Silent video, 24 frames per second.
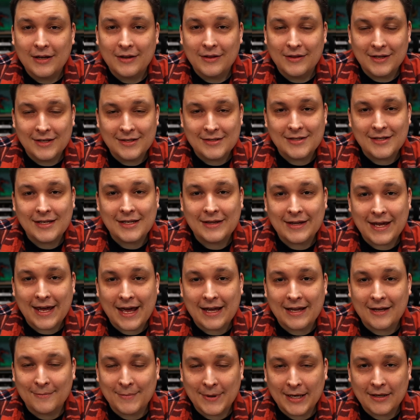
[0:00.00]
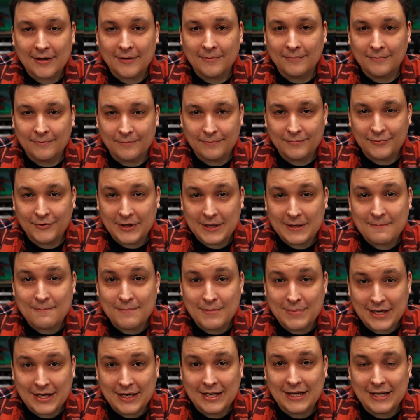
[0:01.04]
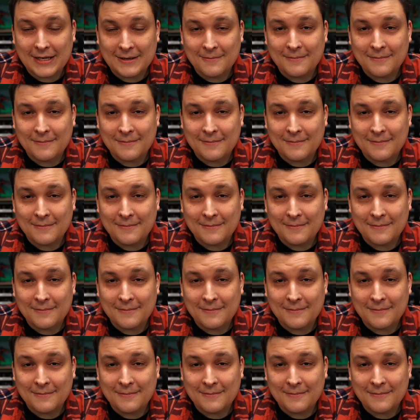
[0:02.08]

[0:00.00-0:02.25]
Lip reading: Things like that make a pretty big